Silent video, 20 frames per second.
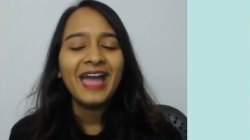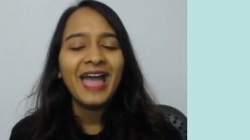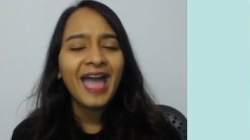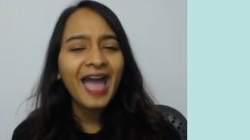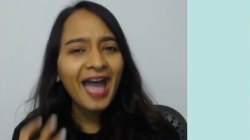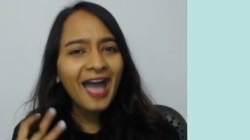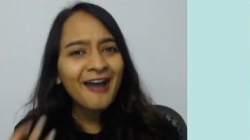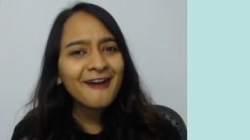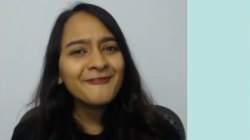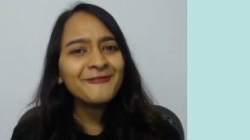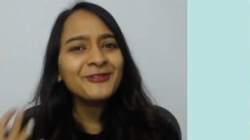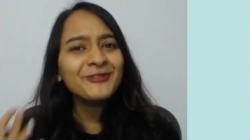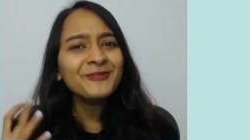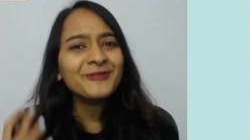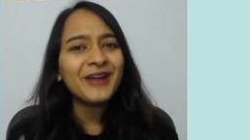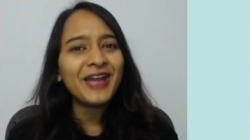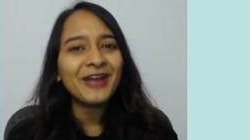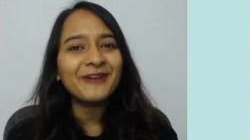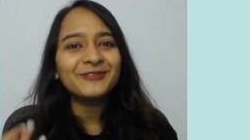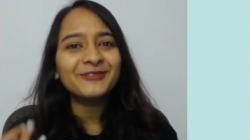Have
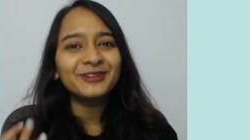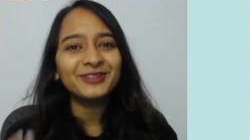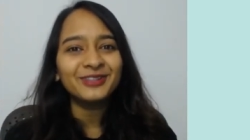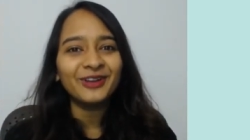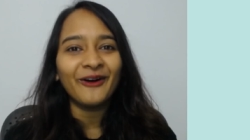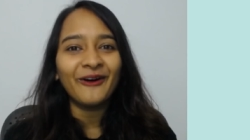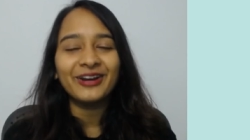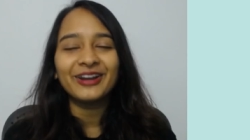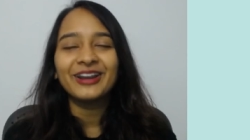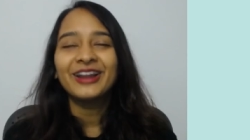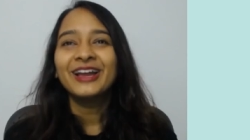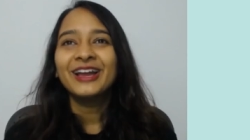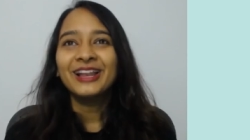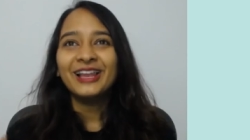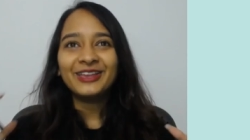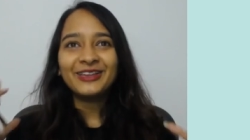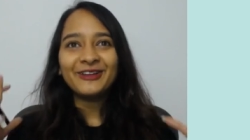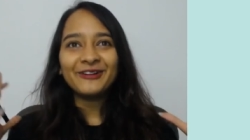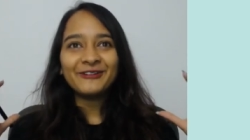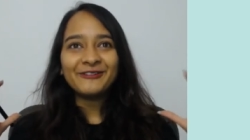you ever thought,
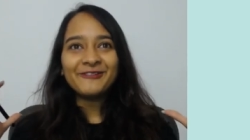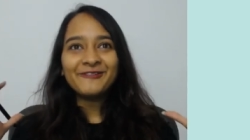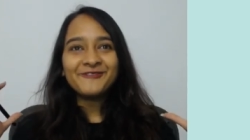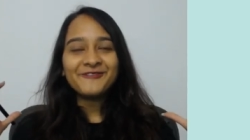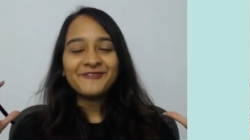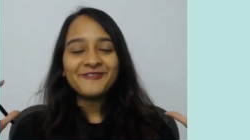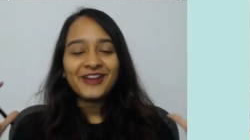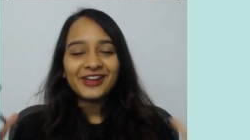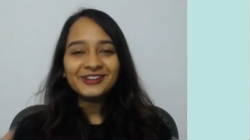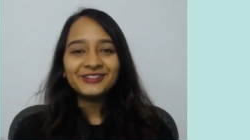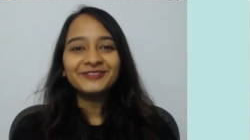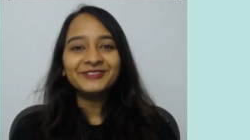like you're in front